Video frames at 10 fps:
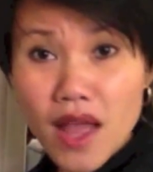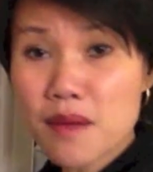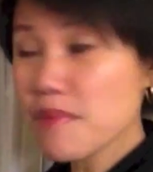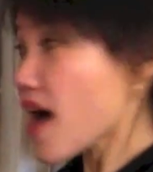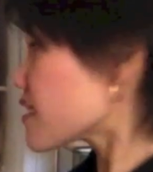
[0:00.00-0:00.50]

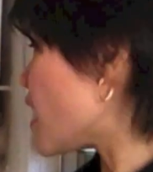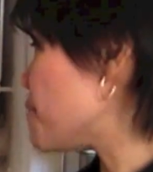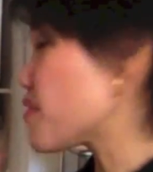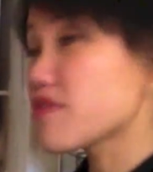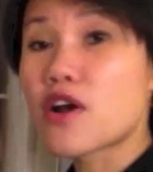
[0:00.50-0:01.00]
bag
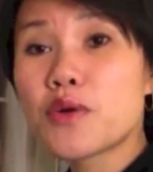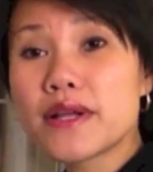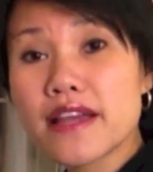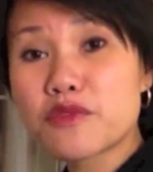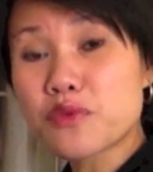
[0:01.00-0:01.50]
up, throw
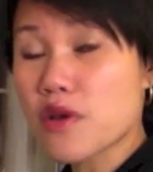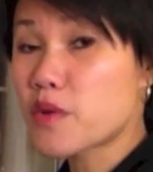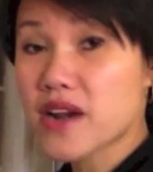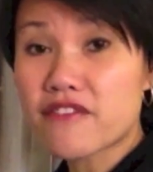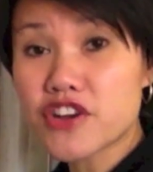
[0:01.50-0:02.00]

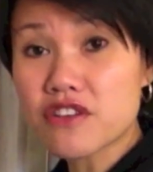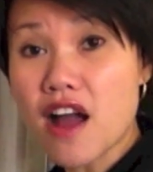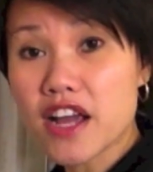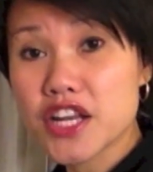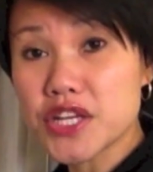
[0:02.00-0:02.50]
whatever you're
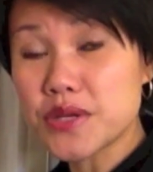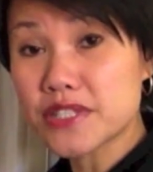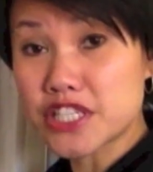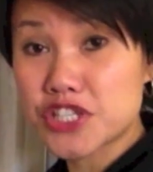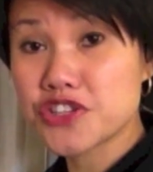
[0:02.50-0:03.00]
not going to use
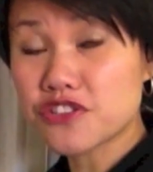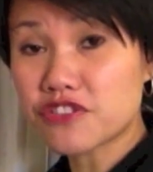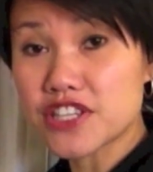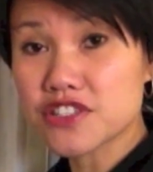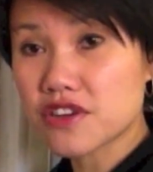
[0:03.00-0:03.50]
into your
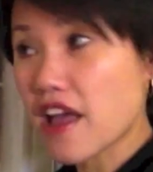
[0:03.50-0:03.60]
freezer,